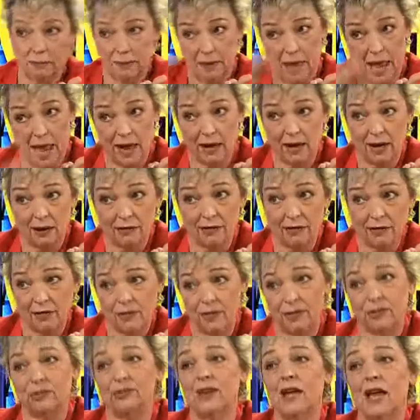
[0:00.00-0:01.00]
Anger
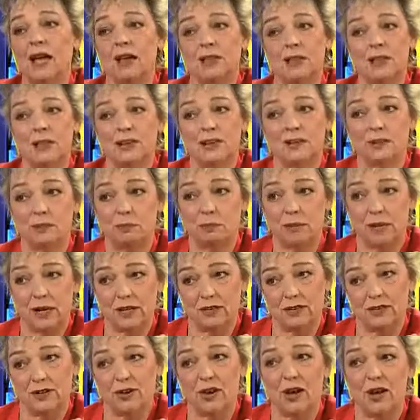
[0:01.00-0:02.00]
first and then
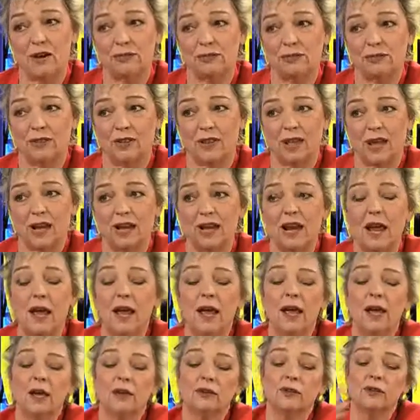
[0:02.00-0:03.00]
depression after that.
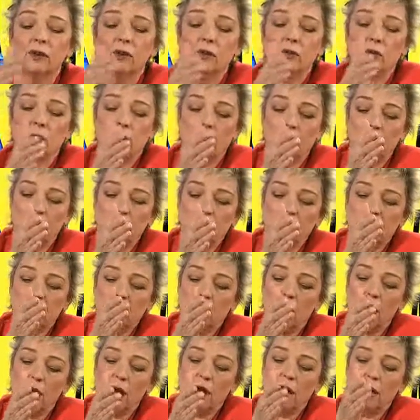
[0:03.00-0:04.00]
So when we
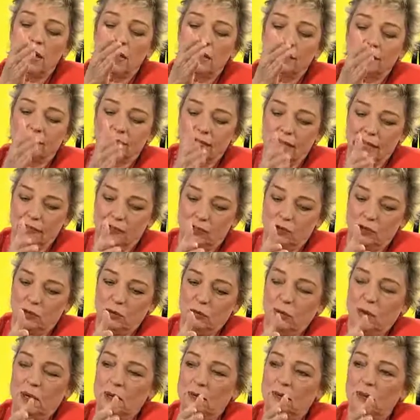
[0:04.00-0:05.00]
are attached to
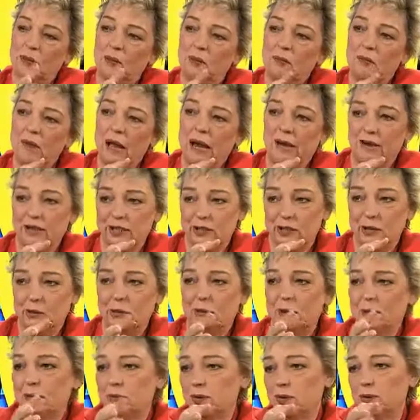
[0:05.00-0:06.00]
people or married to
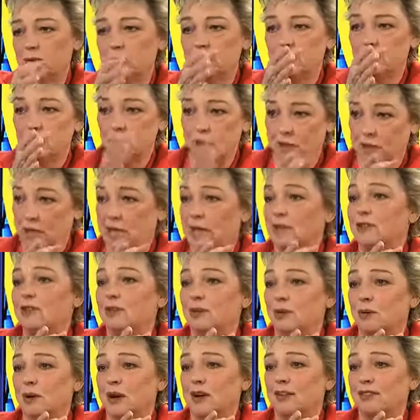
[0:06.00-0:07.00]
people who are doing that
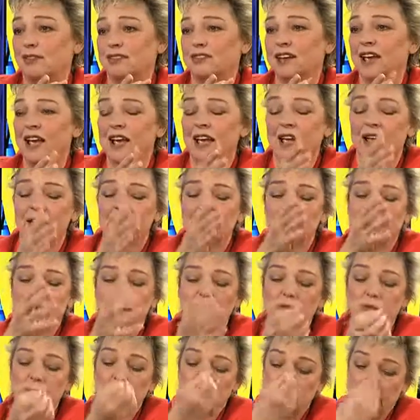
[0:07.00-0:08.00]
to us, that
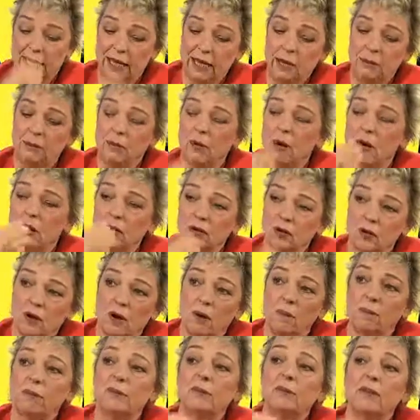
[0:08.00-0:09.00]
if we keep on
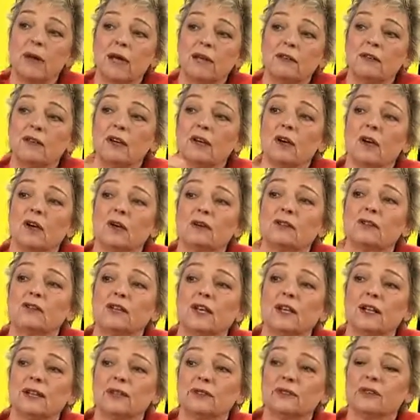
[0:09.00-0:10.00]
compromising
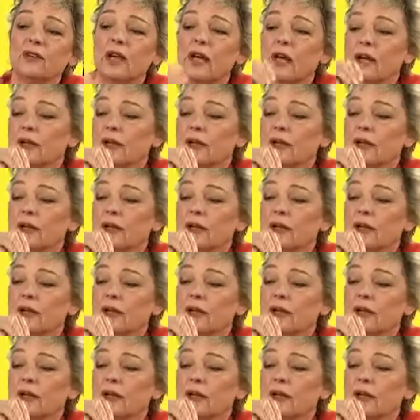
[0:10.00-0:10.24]
ourselves,